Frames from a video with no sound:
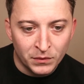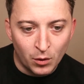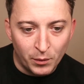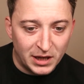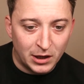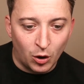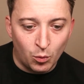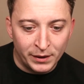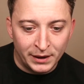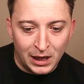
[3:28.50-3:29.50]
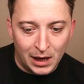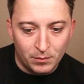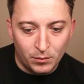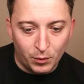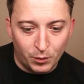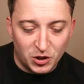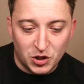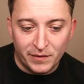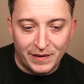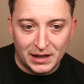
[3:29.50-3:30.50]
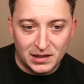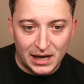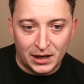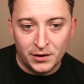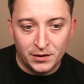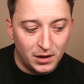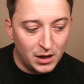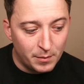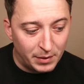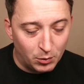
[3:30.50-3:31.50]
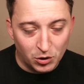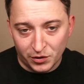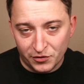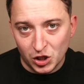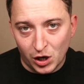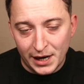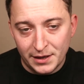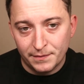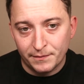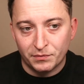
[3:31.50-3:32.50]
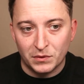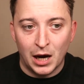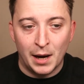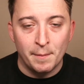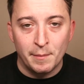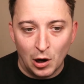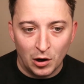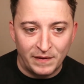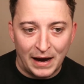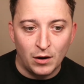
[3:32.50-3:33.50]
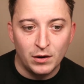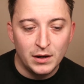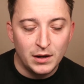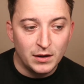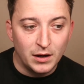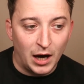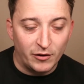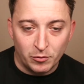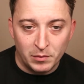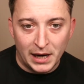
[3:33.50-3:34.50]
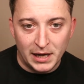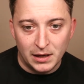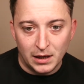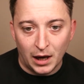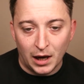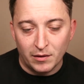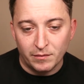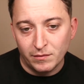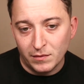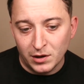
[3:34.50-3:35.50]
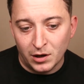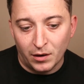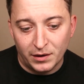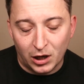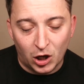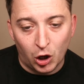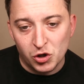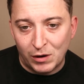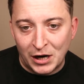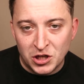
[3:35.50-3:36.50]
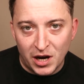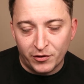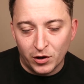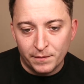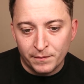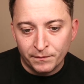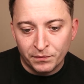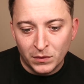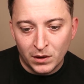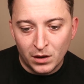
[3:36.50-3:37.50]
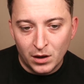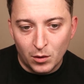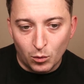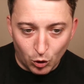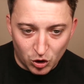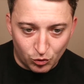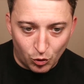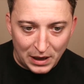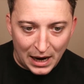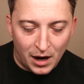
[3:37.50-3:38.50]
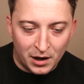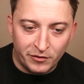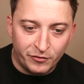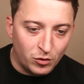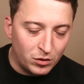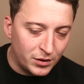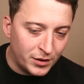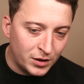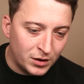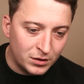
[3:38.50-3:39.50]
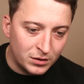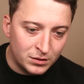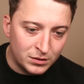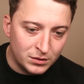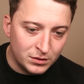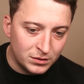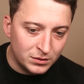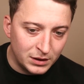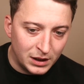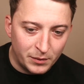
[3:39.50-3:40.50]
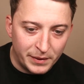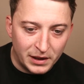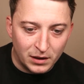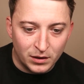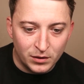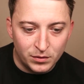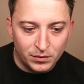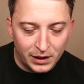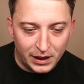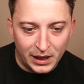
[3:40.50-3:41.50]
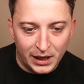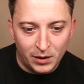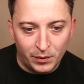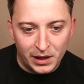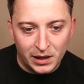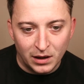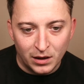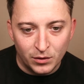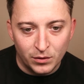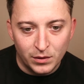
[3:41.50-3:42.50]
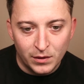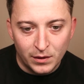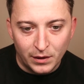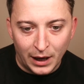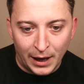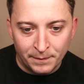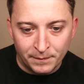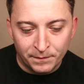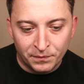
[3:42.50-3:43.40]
we did go 1-0 up. We should have had a second, but it was offside. Bergvall, from a close range effort, was ruled out. And I thought, oh, here we go. Here we go. And